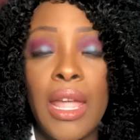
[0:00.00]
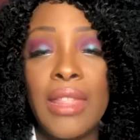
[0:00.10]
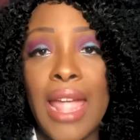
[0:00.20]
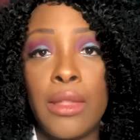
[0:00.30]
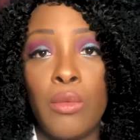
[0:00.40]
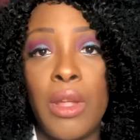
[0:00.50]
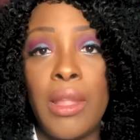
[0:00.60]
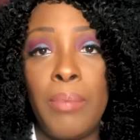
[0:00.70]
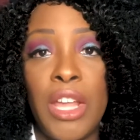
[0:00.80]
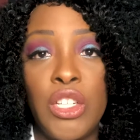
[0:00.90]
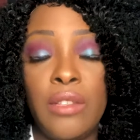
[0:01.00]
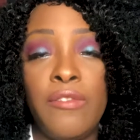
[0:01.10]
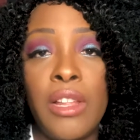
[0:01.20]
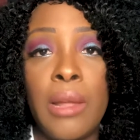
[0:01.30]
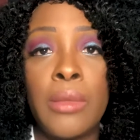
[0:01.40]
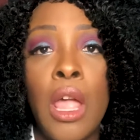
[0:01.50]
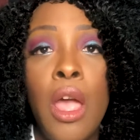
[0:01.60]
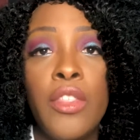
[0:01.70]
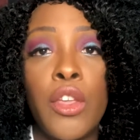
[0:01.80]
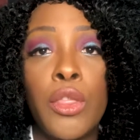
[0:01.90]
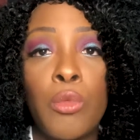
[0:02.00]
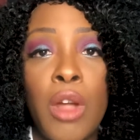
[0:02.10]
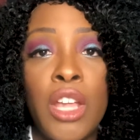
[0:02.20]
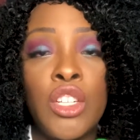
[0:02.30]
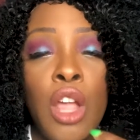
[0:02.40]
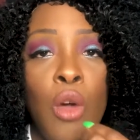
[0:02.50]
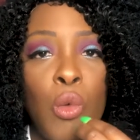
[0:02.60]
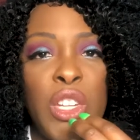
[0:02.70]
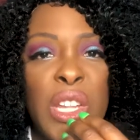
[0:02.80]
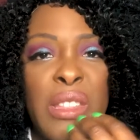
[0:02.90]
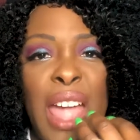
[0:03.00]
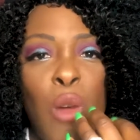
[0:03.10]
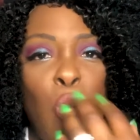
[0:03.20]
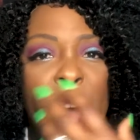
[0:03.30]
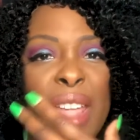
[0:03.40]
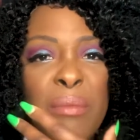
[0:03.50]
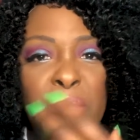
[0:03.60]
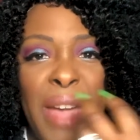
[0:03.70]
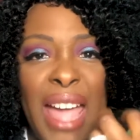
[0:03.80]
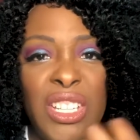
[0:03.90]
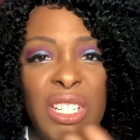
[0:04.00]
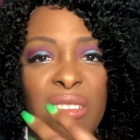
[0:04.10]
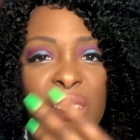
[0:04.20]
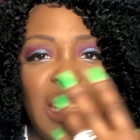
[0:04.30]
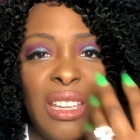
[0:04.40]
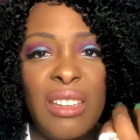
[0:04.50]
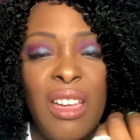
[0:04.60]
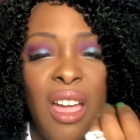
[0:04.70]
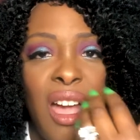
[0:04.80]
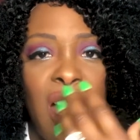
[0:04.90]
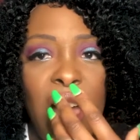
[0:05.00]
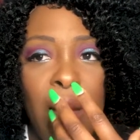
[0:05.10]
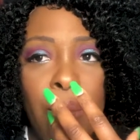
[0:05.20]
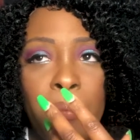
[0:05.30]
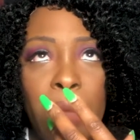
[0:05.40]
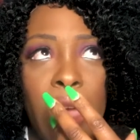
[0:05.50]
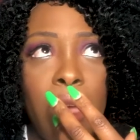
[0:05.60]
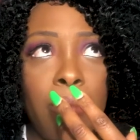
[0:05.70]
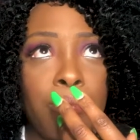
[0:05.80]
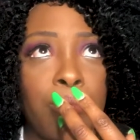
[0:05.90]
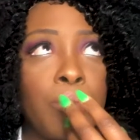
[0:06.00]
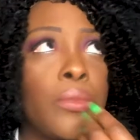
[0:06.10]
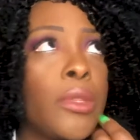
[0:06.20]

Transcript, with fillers: And that's when the patient develops the thrush, which is that white, patchy looking, um, um,